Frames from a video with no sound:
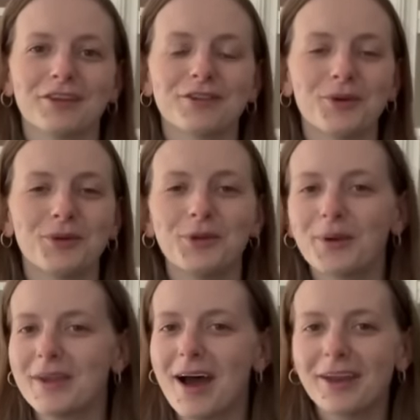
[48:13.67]
So you are
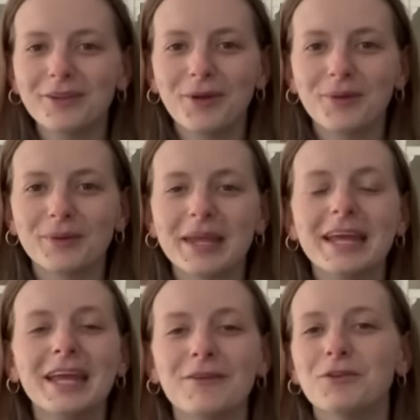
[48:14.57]
not alone
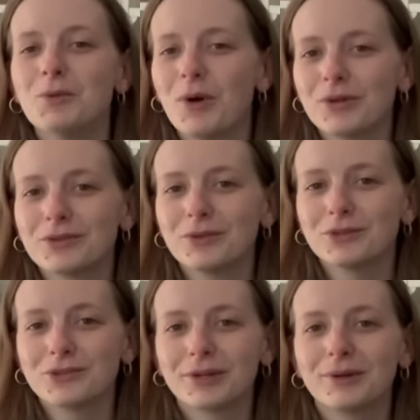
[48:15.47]
if you also
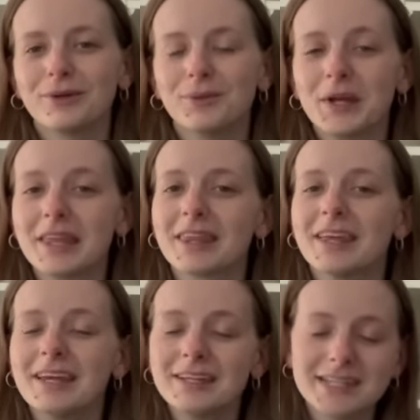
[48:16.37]
struggle with
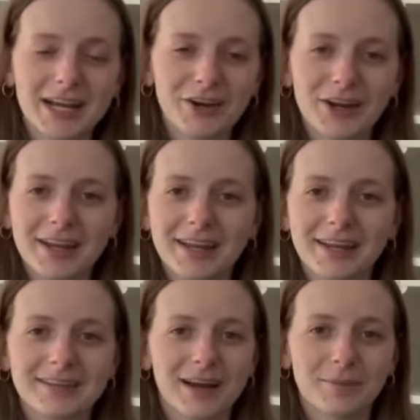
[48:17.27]

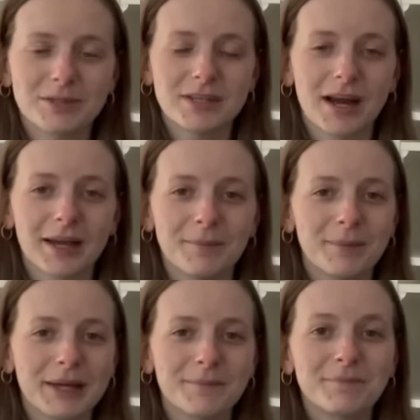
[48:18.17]
decorating time to time,
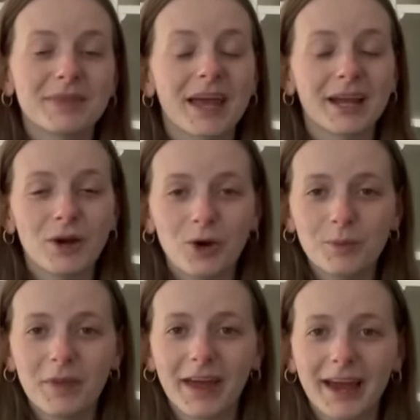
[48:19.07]
but I hope
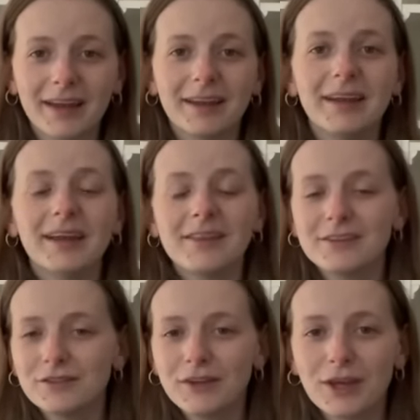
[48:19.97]
that
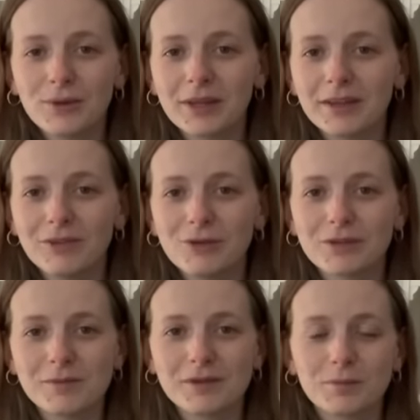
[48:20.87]
this video can give you
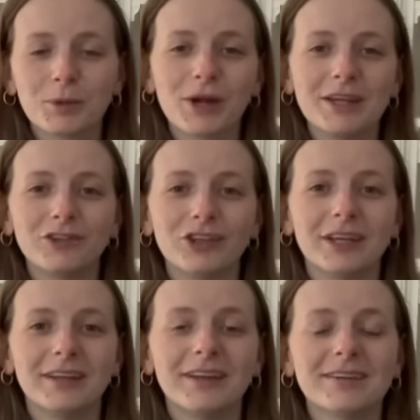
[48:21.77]
some
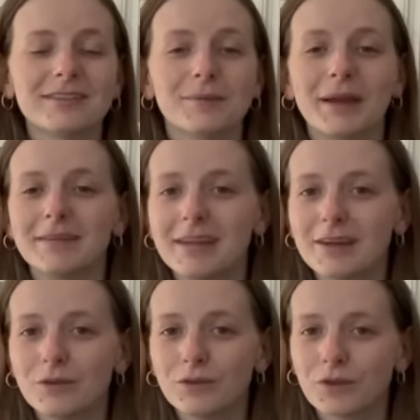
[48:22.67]
inspiration, some
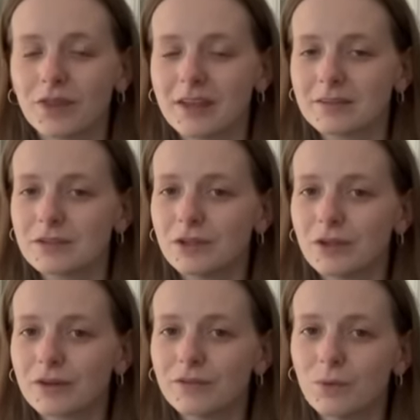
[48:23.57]
ideas for things to
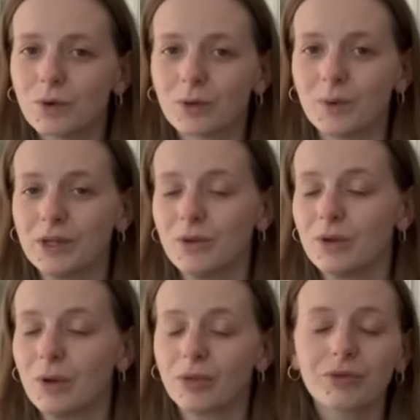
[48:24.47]
look for when you
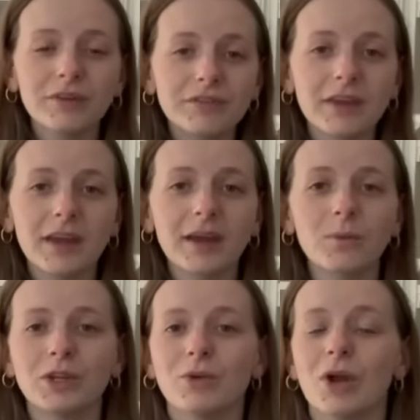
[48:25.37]
go thrifting,
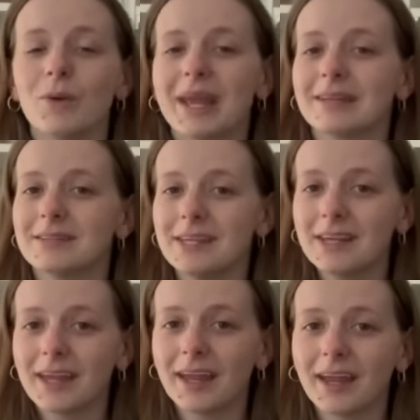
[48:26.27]
when you go
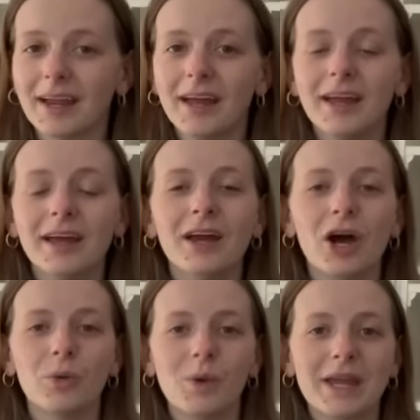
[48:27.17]
antiquing,
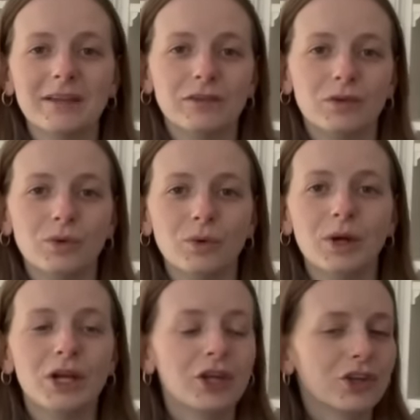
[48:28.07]
a way to
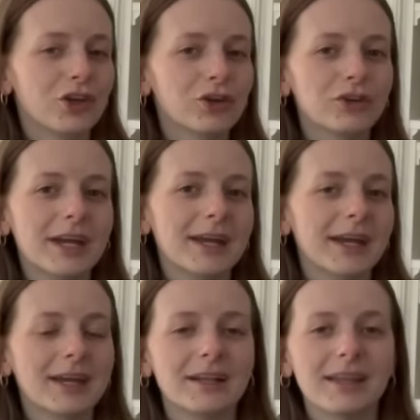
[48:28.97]
curate a
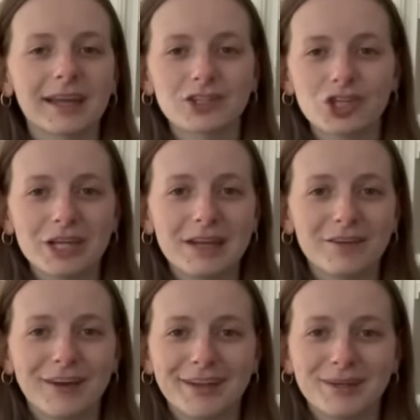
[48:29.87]
collection of
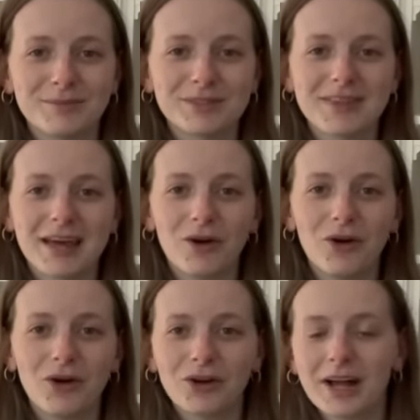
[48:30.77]
items that
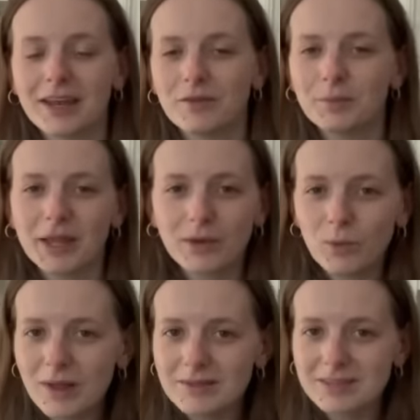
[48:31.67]
all kind of blend
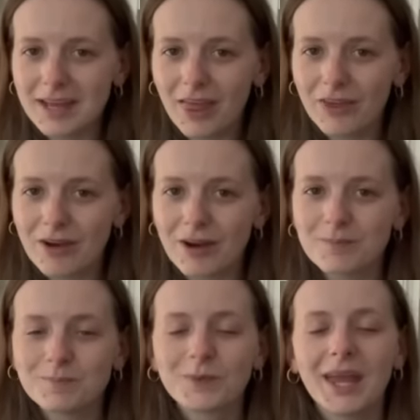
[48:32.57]
well together
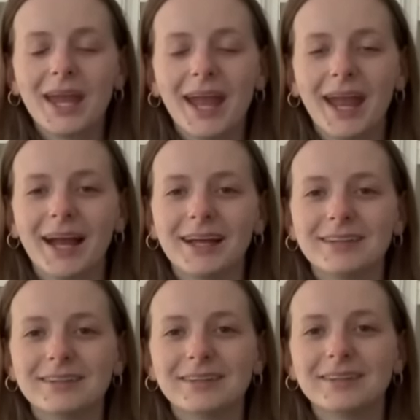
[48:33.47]

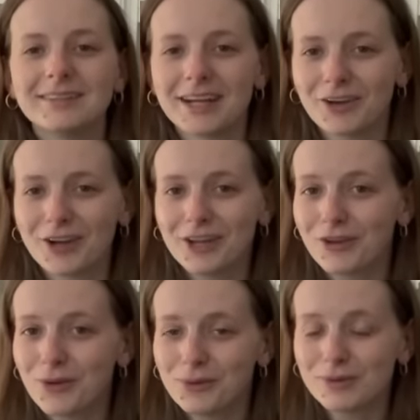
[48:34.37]
and decorate your
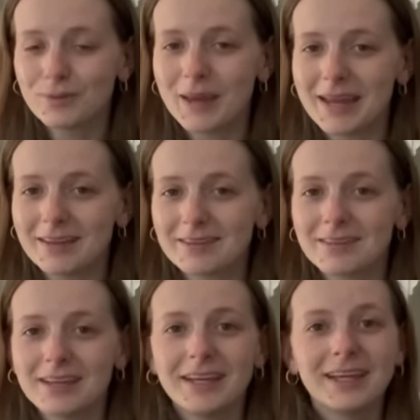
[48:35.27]
own space
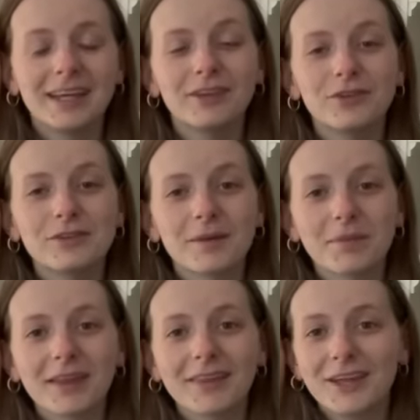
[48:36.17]
into
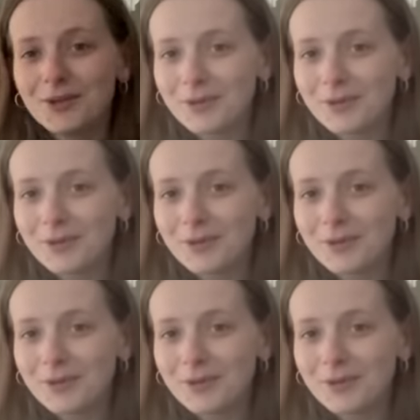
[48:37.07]
something that you